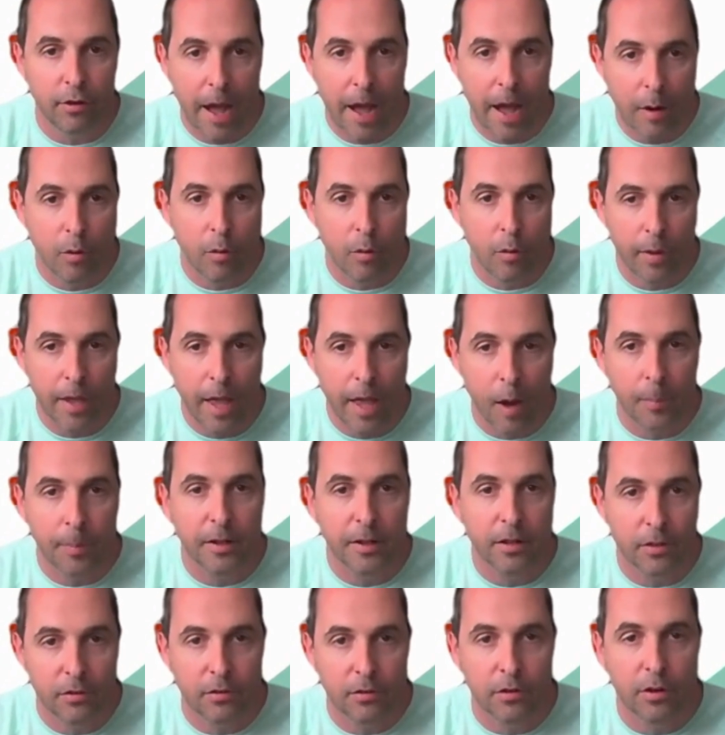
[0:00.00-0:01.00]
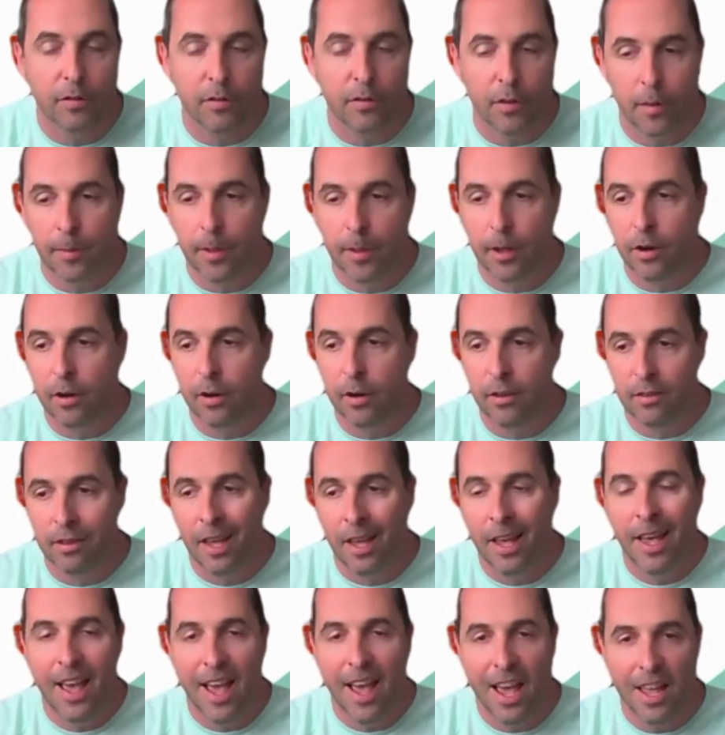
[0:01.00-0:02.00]
How are we helping to serve communities
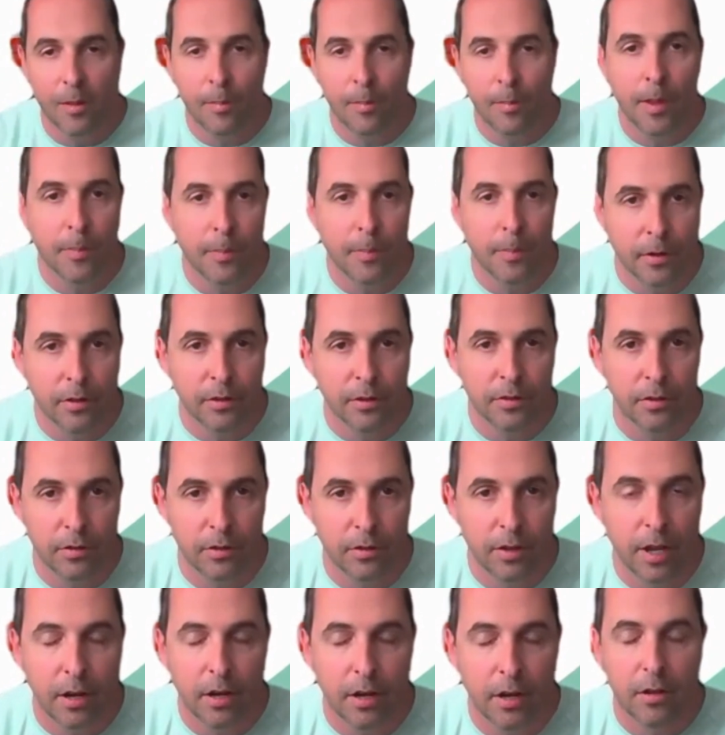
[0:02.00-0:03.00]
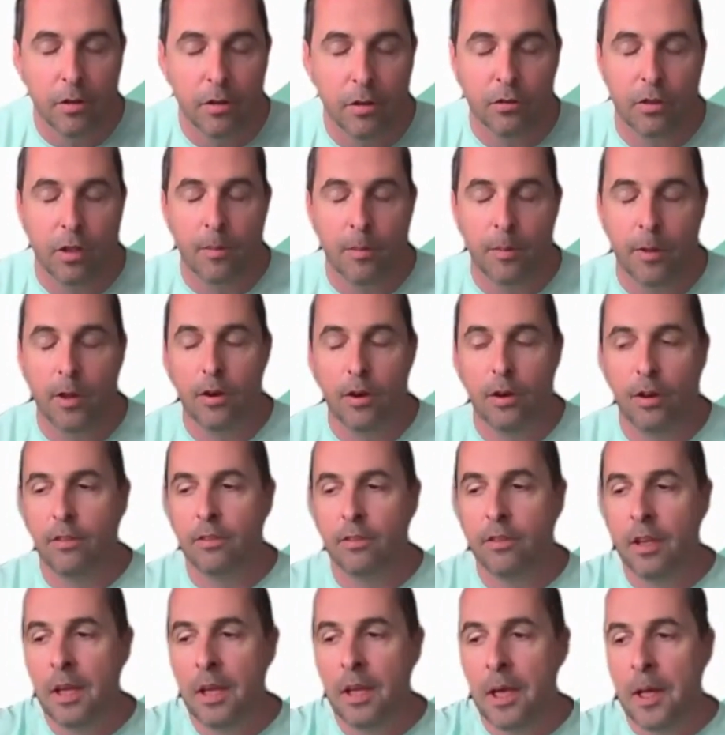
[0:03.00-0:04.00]
and the people associated in those
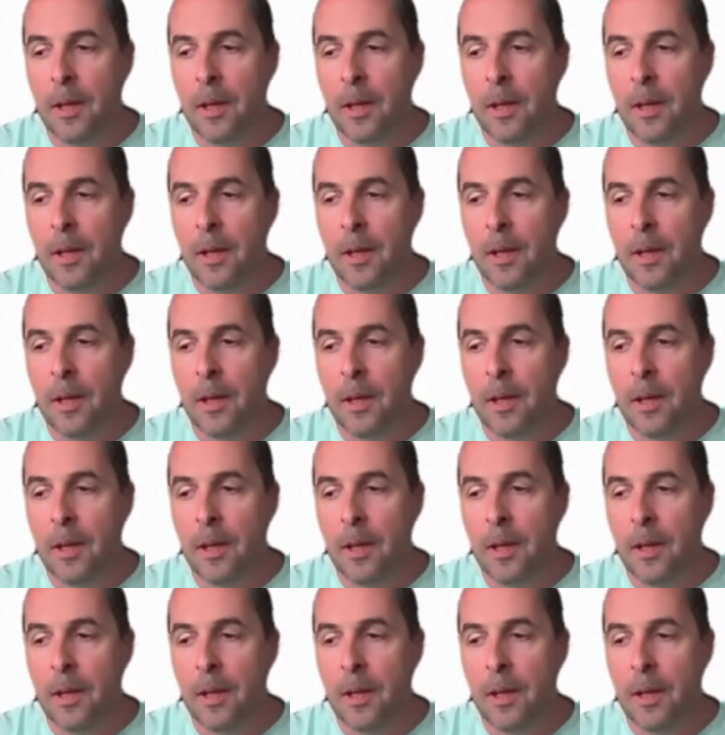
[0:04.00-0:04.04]
communities?